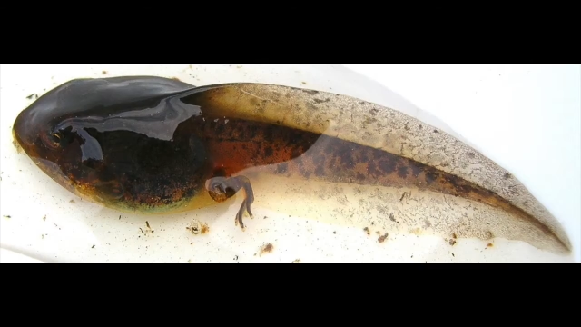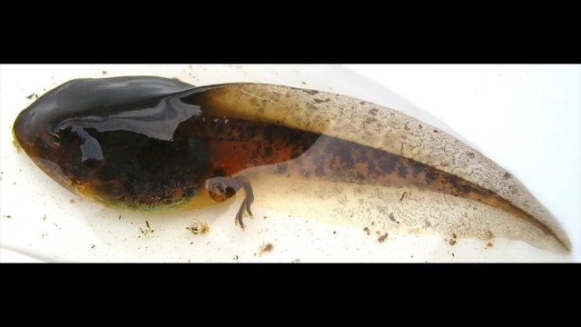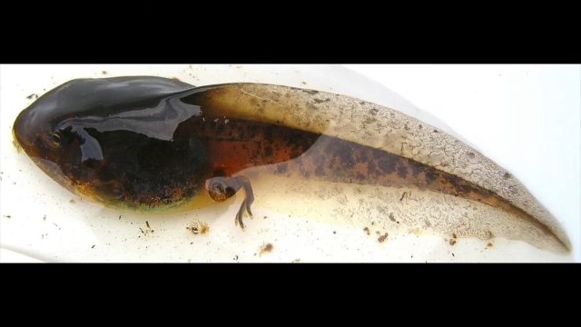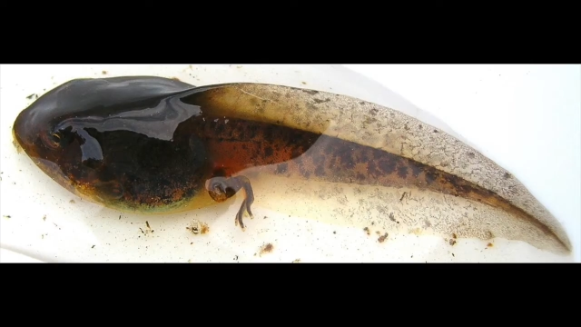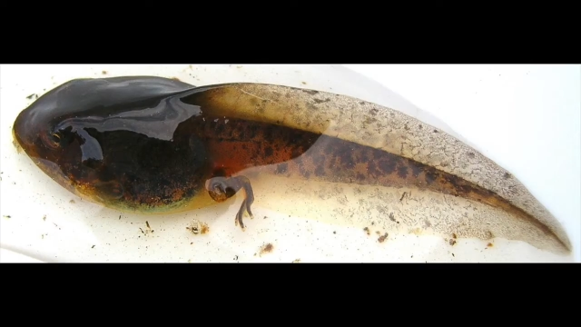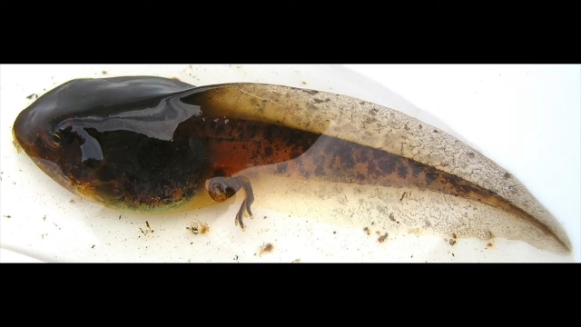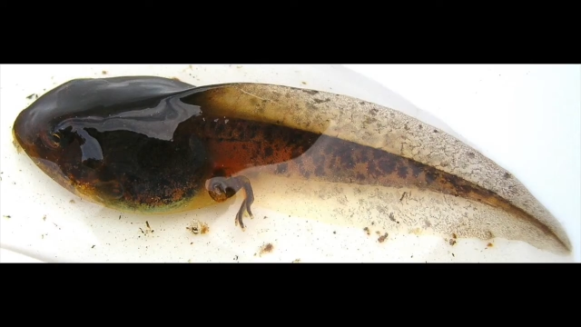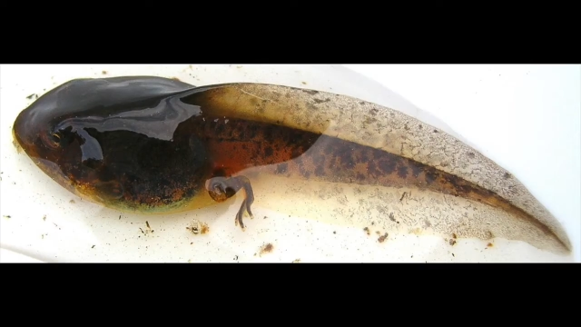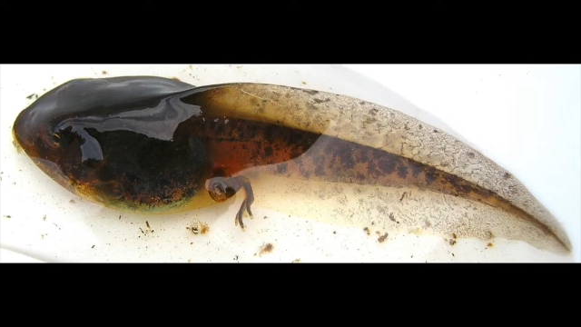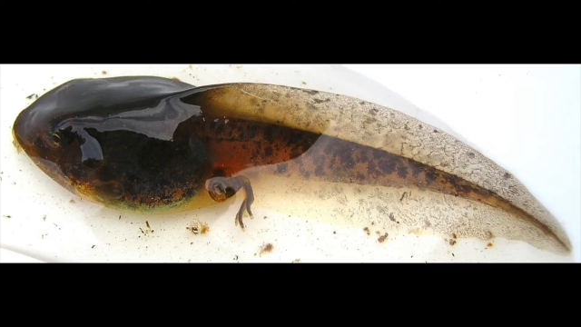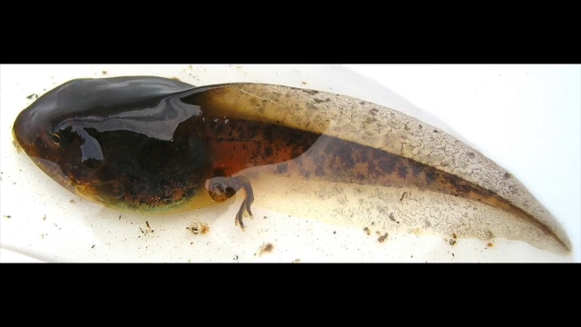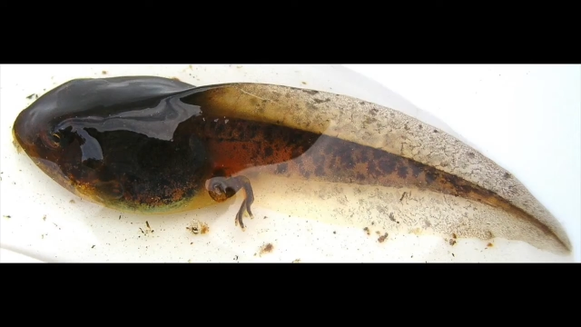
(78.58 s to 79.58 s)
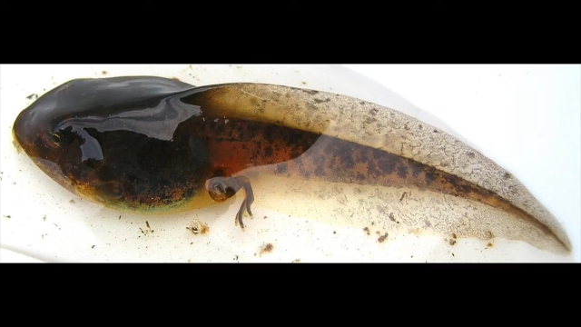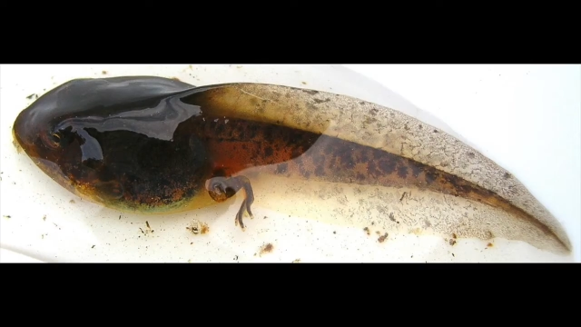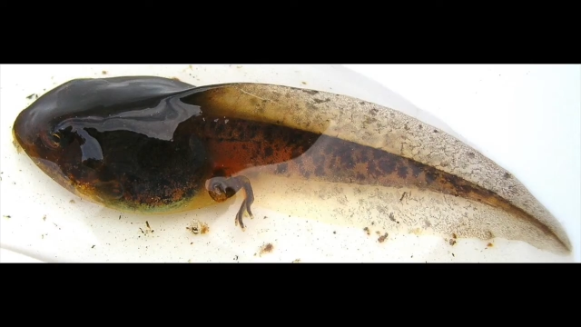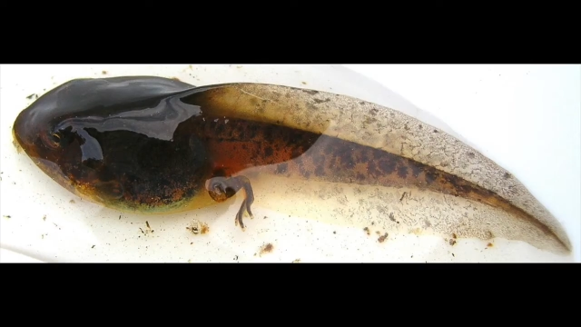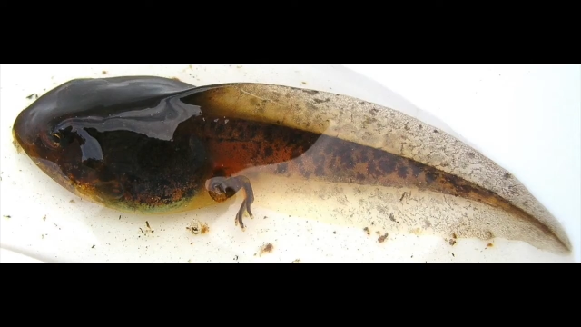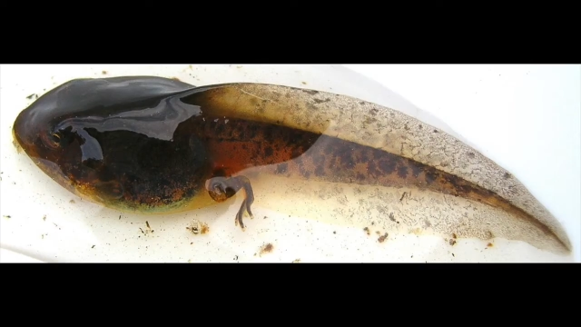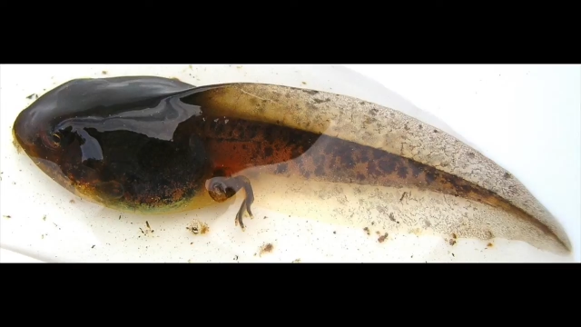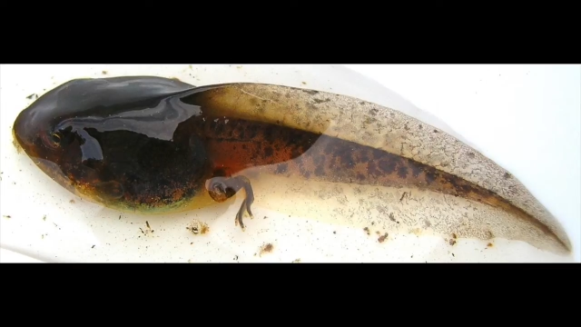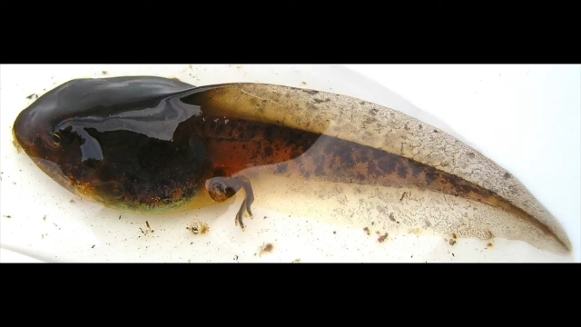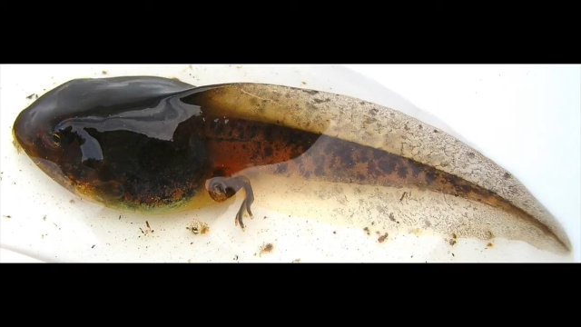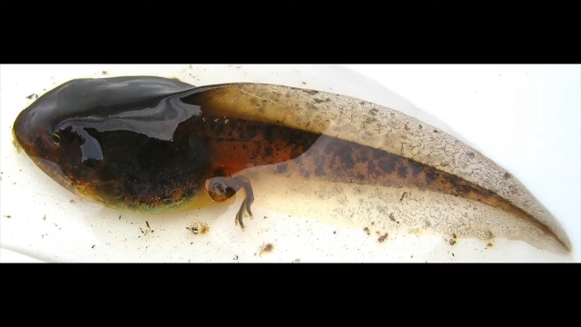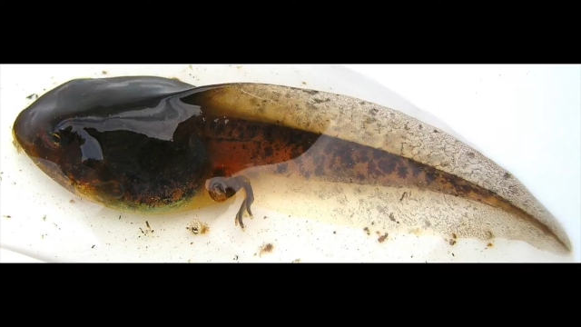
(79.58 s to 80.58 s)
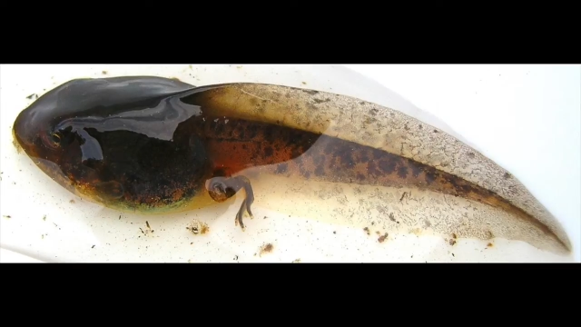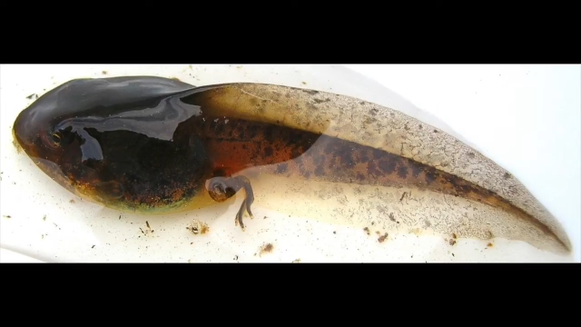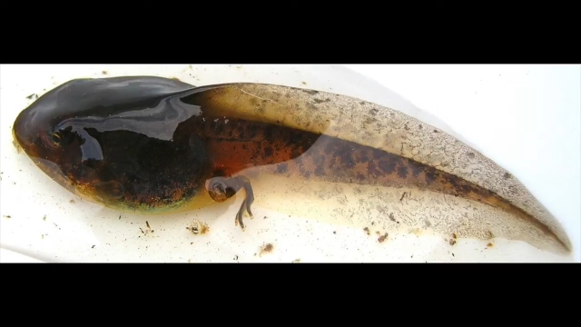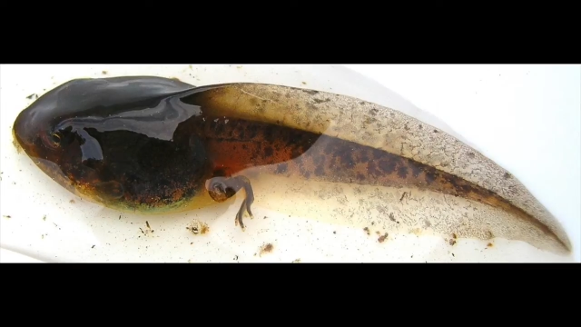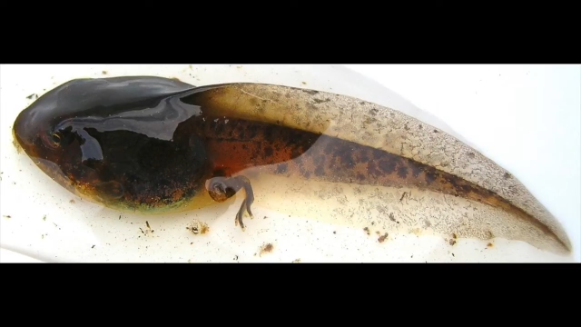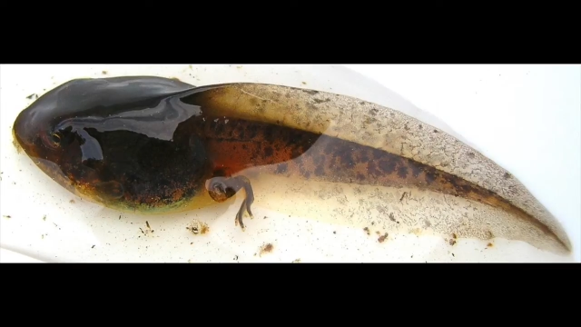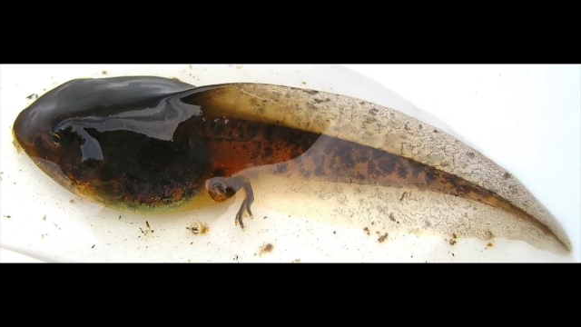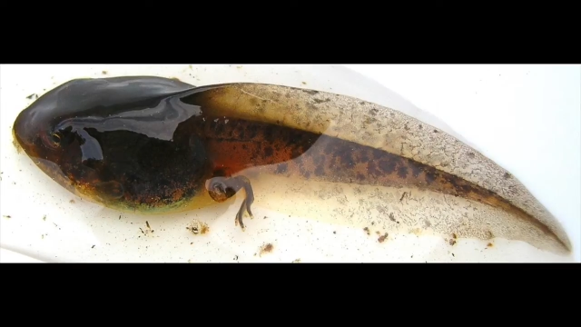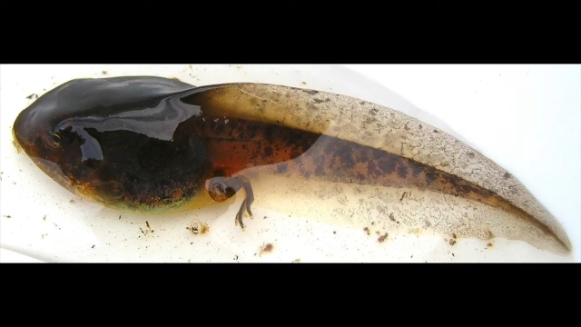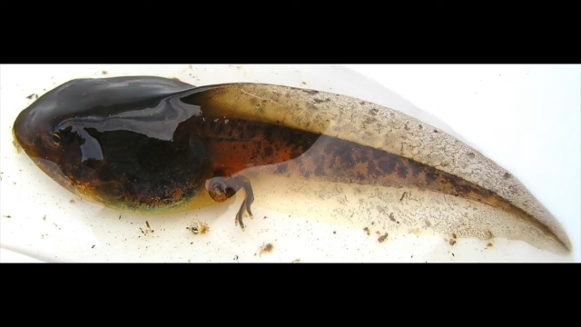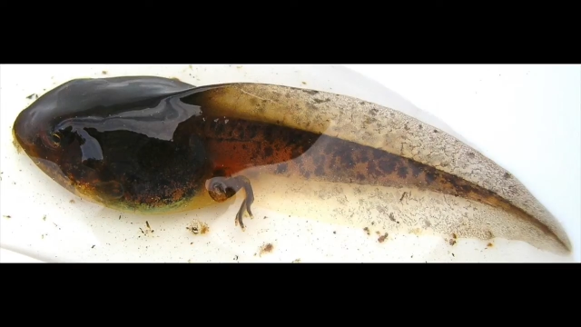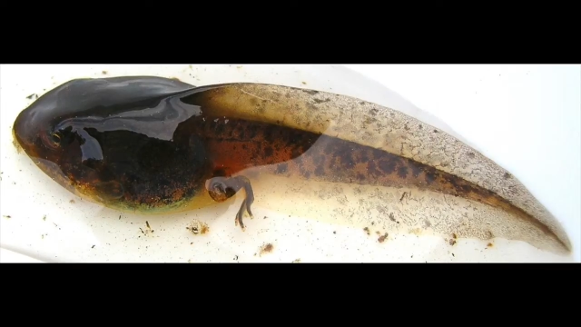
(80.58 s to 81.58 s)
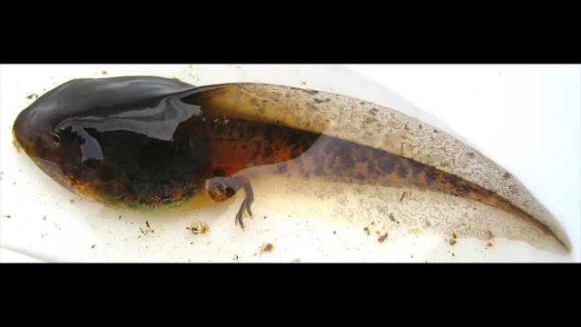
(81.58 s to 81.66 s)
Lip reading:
[unreadable: no face in view]